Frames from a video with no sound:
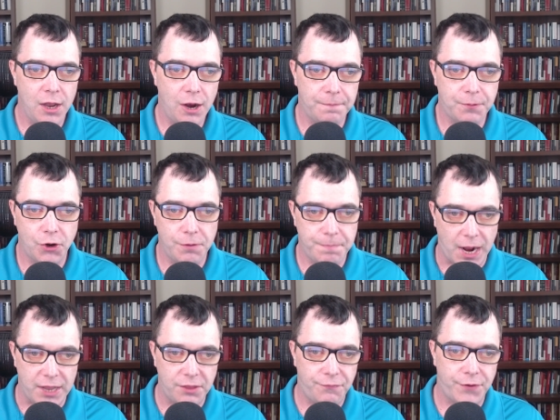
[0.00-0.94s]
approved
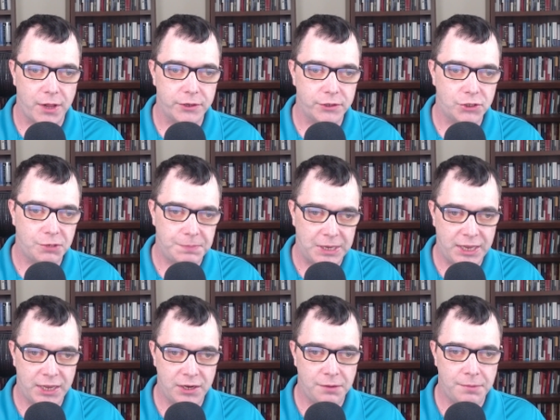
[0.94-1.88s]
by the Father to be
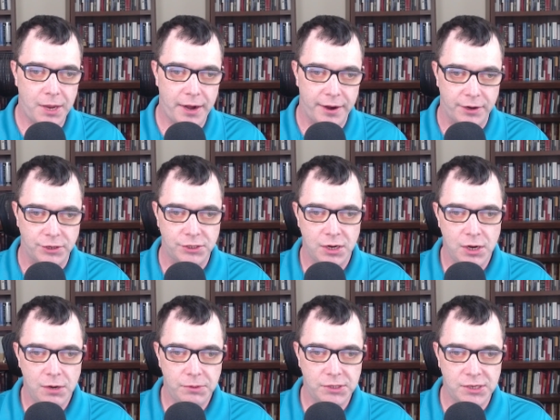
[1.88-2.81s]
kingdom heirs
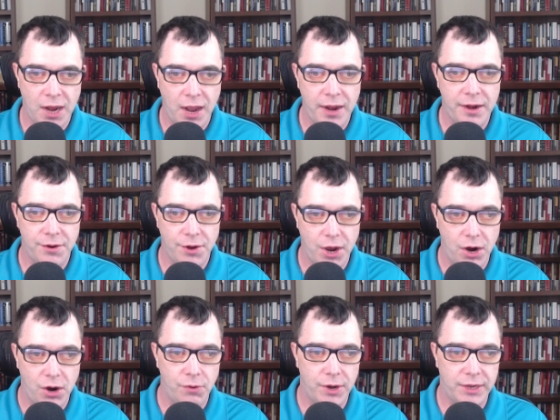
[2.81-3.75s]
was not
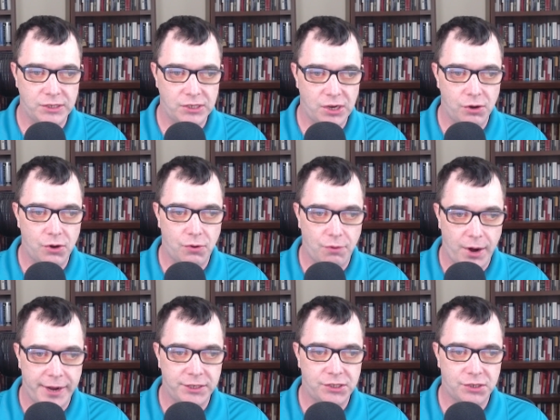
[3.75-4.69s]
known until
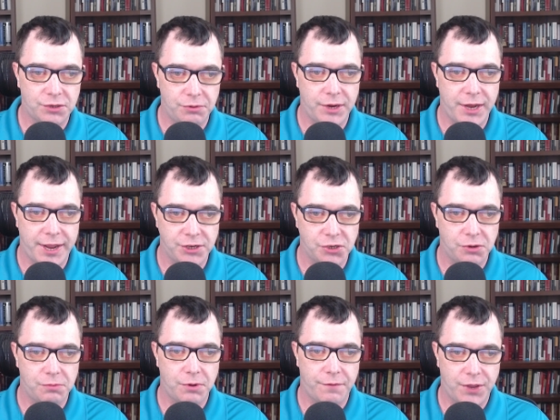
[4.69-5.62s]
Christ, through an
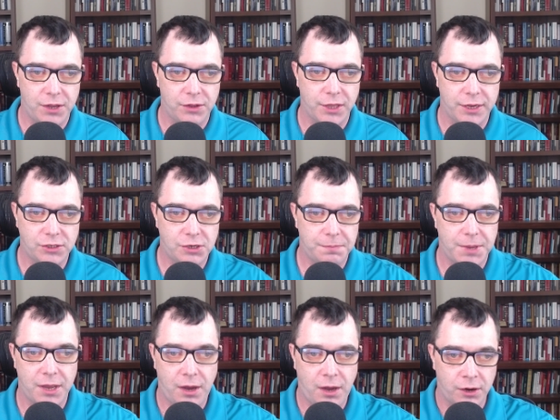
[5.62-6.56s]
angel, revealed it to
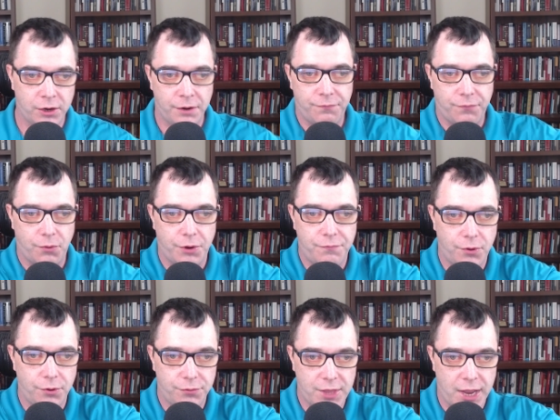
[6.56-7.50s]
be one hundred
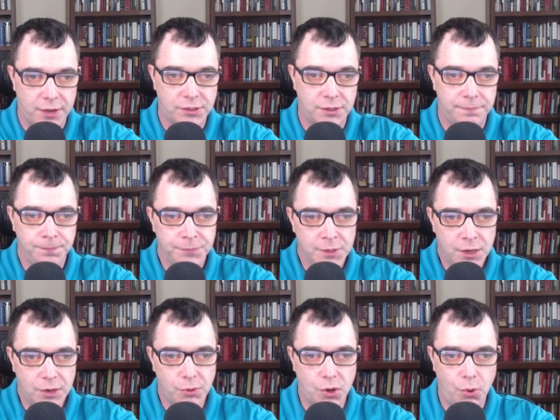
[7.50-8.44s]
forty-four thousand,
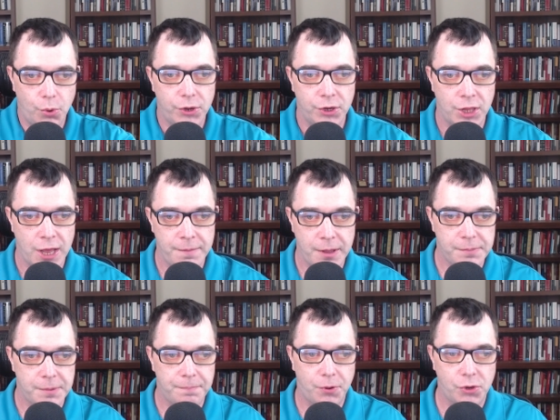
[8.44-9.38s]
who, according to them, had
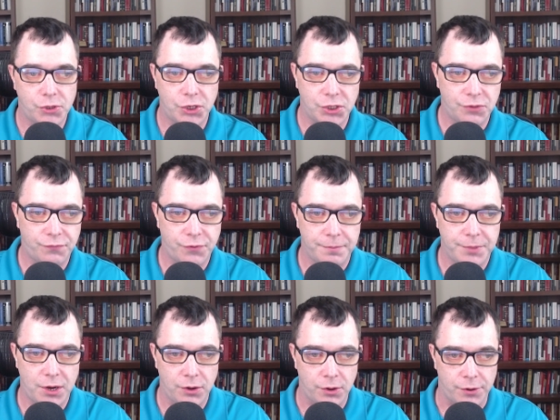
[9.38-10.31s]
been purchased from
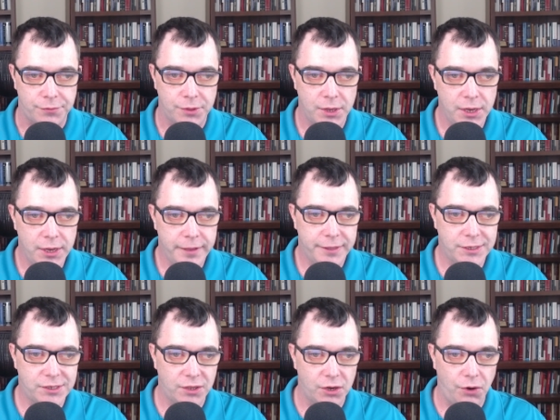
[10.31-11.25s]
the earth.
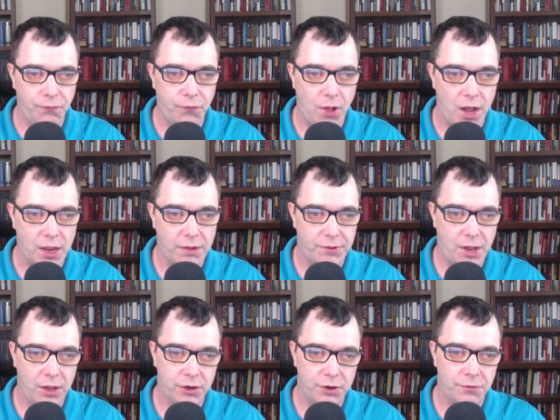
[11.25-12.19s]
This little flock of one
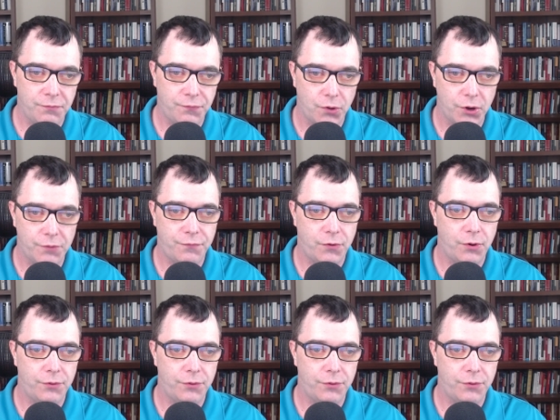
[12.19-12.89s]
hundred forty-four